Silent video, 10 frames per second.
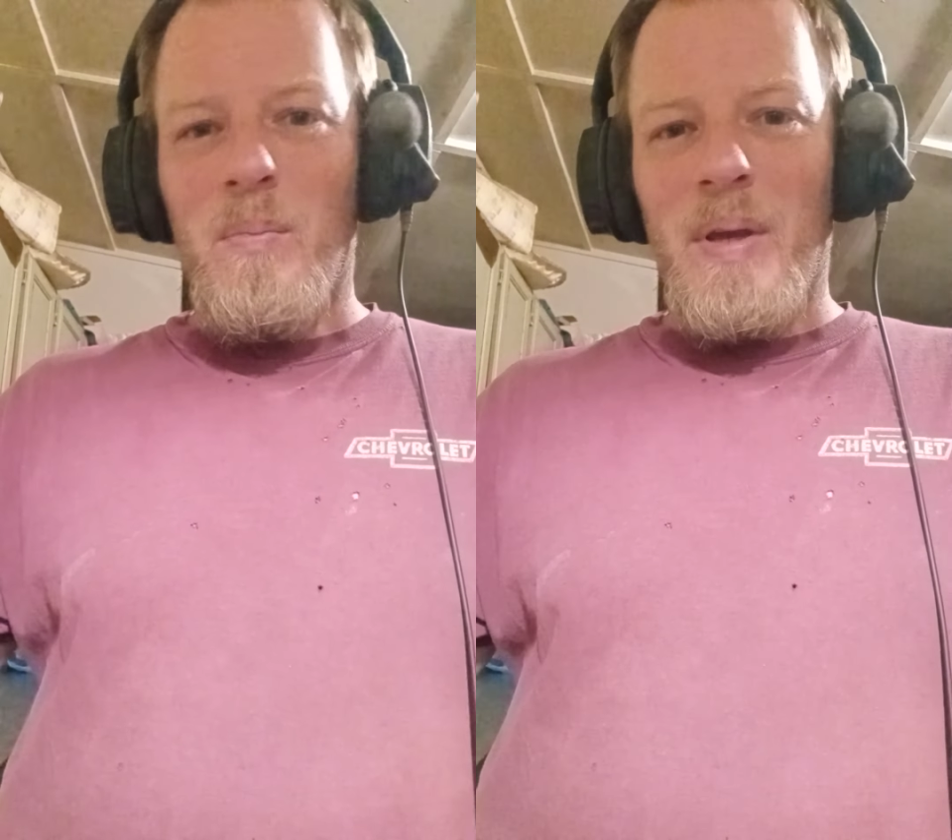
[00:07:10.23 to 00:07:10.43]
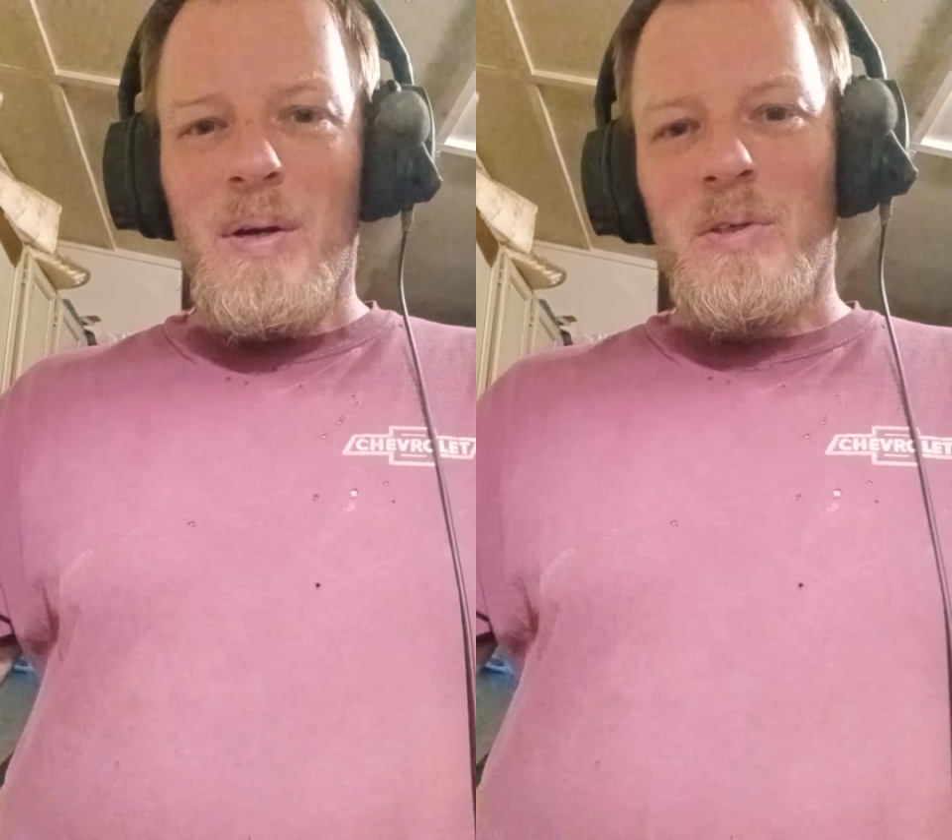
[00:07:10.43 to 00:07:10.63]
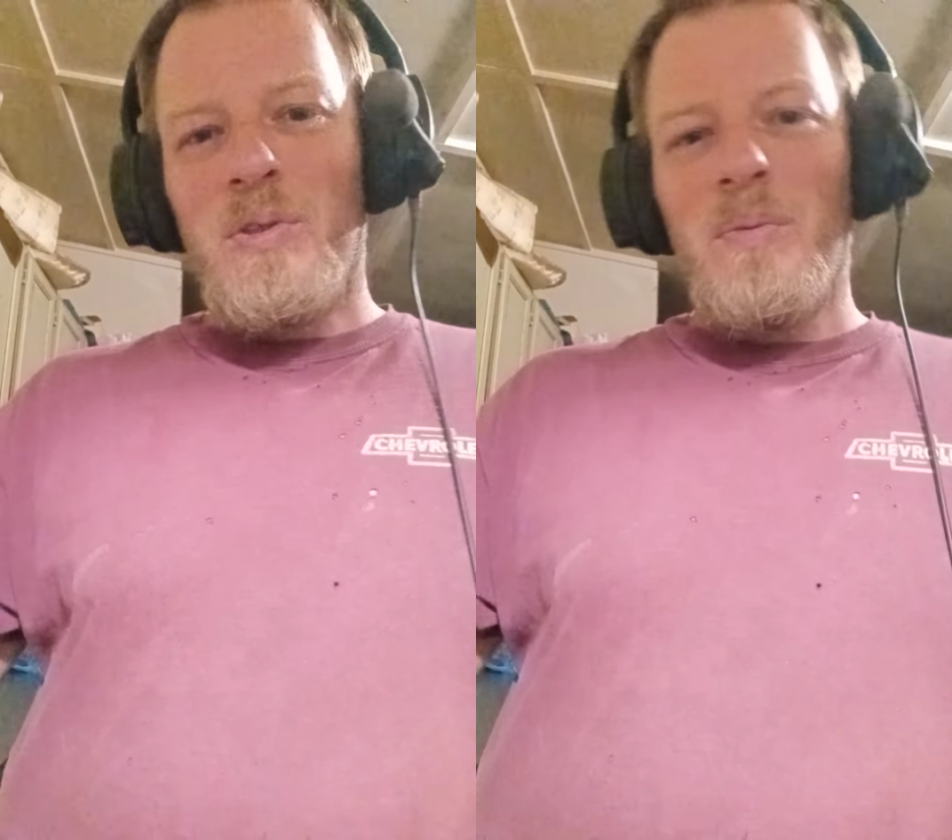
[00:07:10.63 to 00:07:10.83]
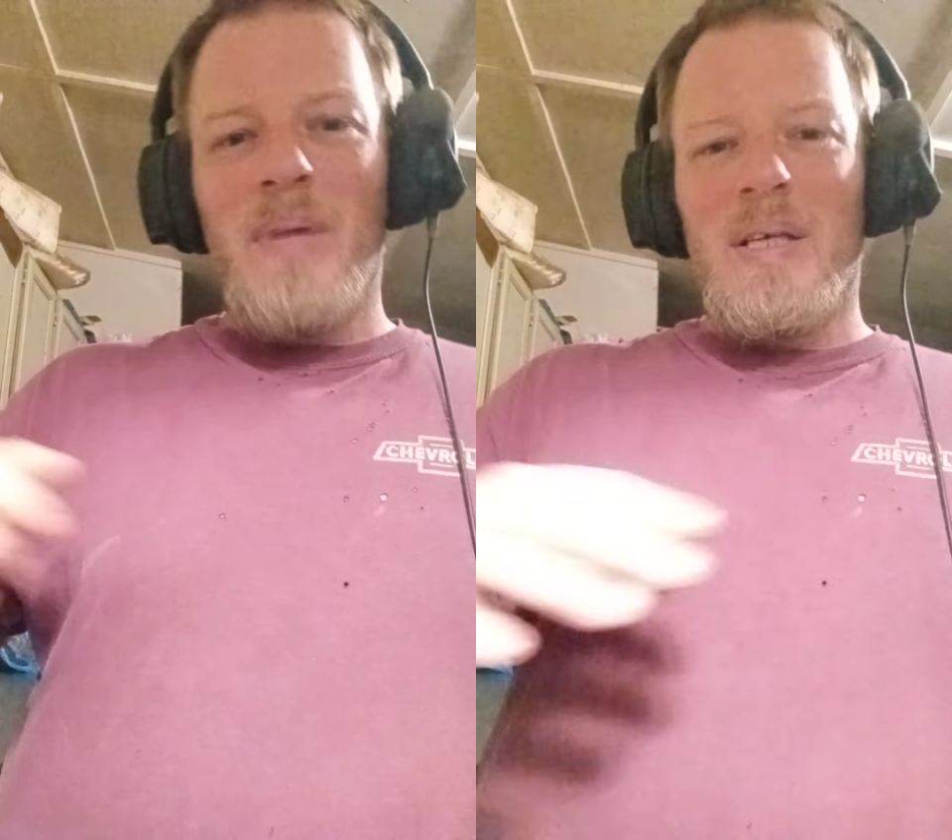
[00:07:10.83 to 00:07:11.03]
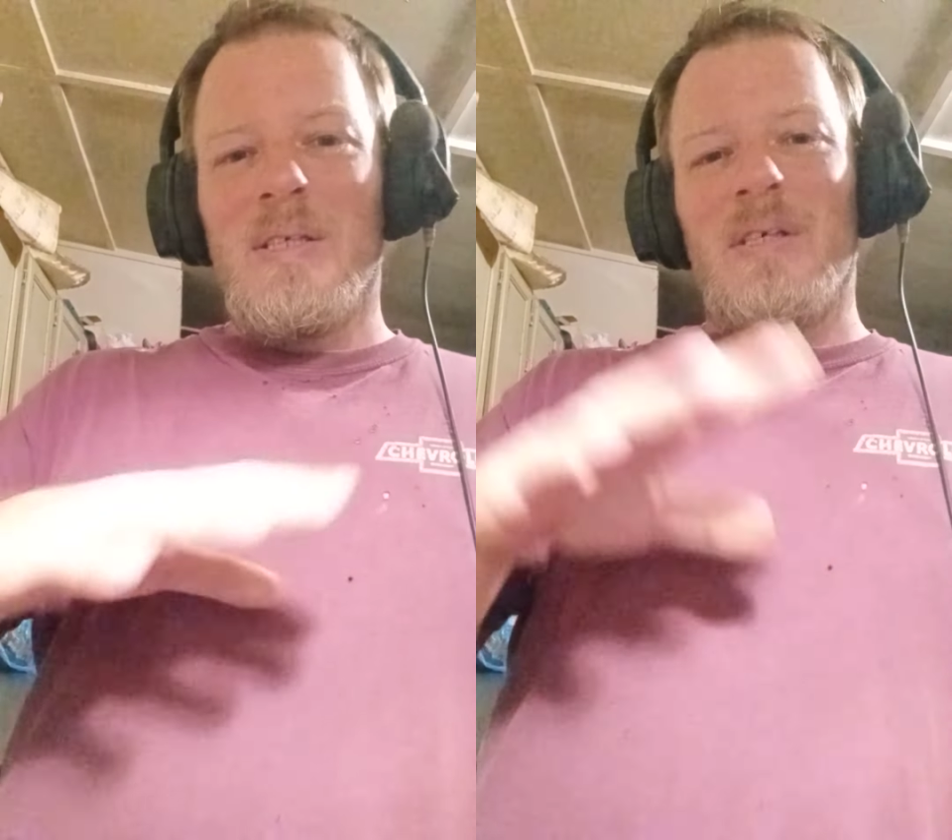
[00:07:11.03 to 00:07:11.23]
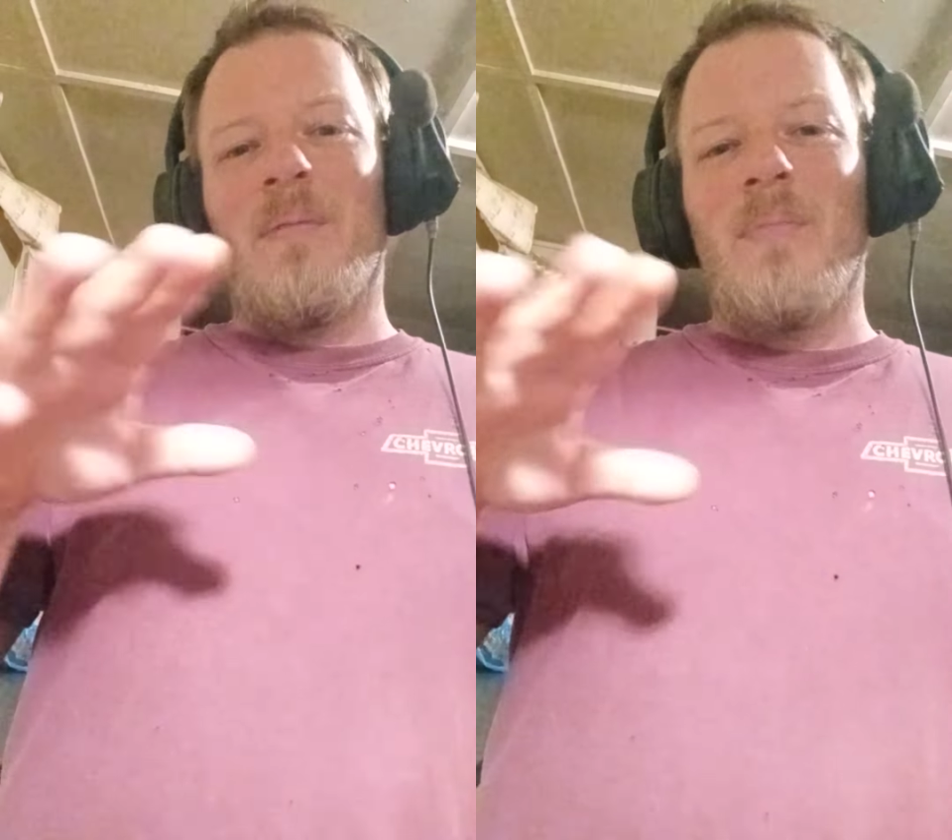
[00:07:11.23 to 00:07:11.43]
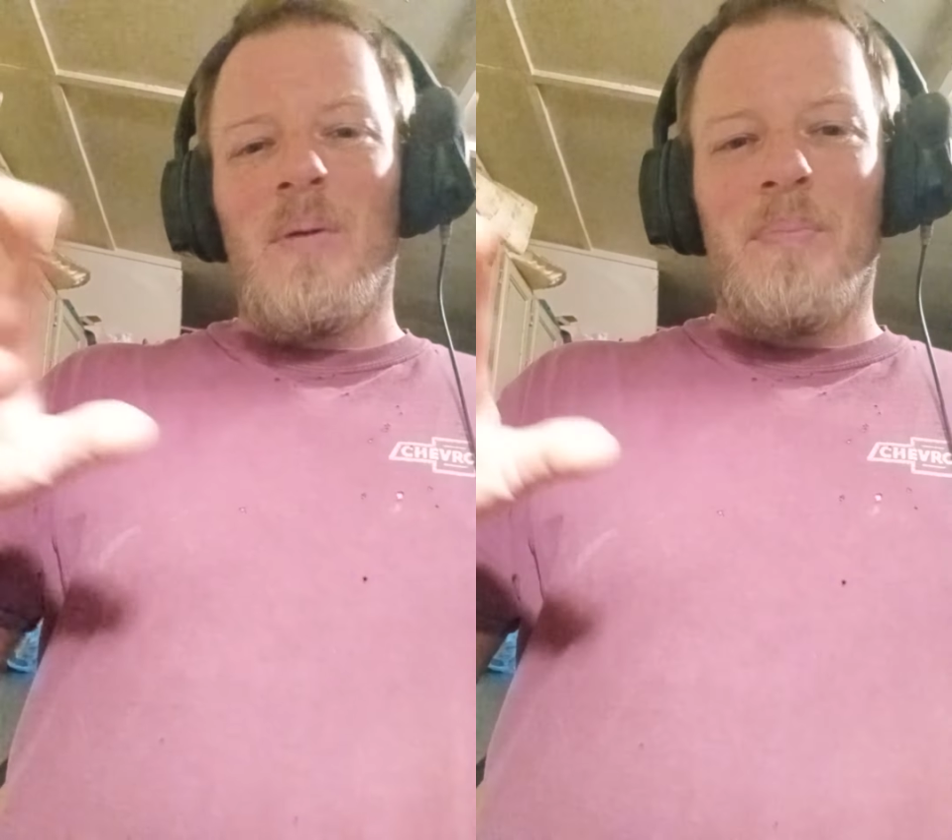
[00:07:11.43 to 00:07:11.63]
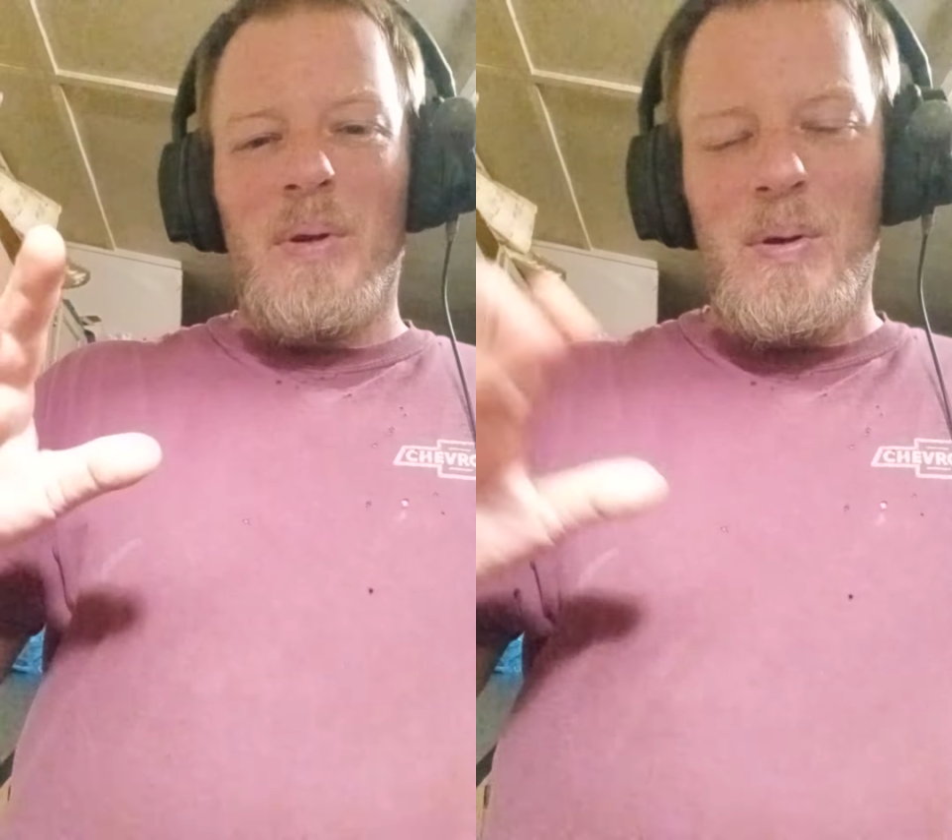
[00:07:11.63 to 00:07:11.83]
because you messed something
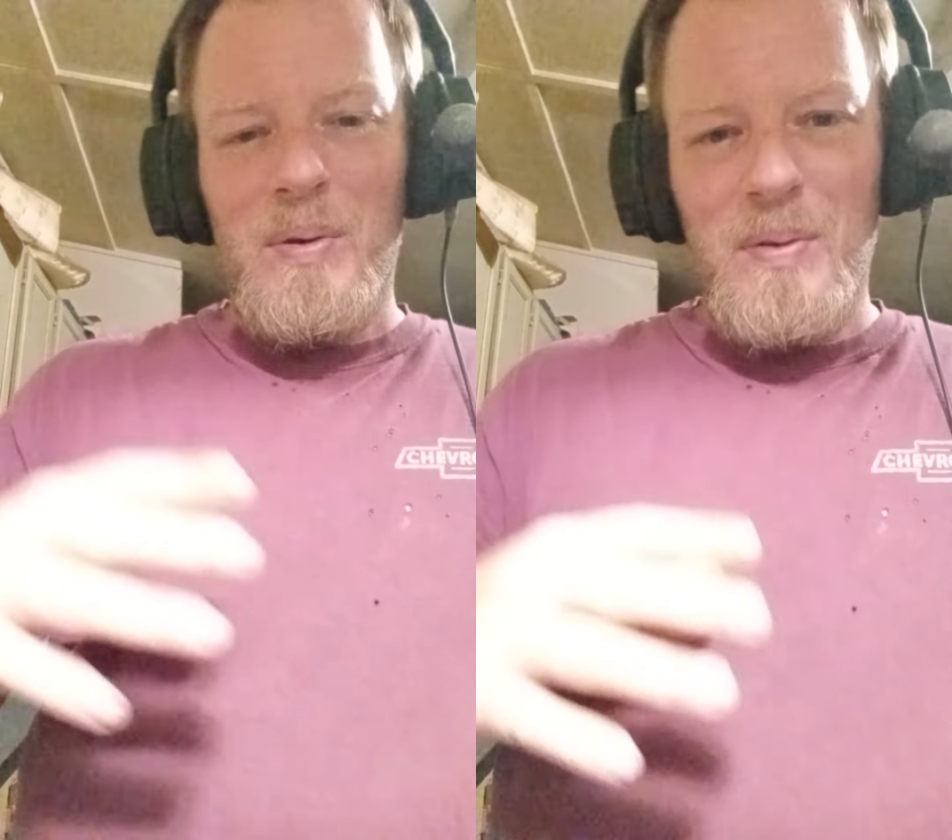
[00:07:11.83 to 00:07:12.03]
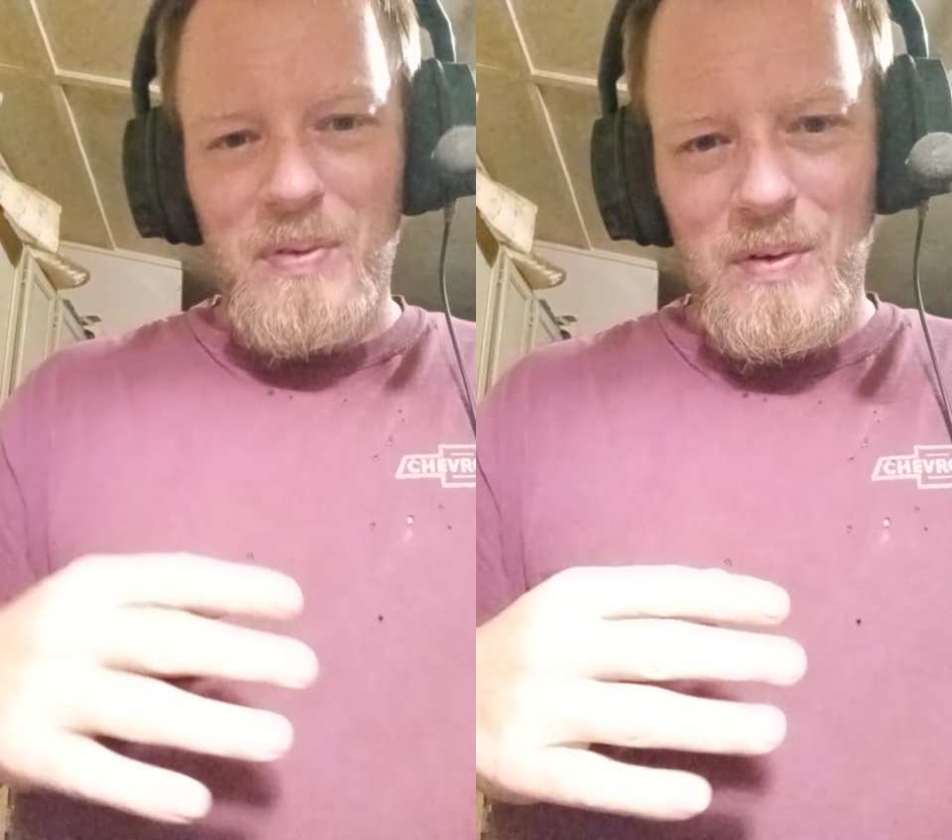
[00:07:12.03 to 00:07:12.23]
up in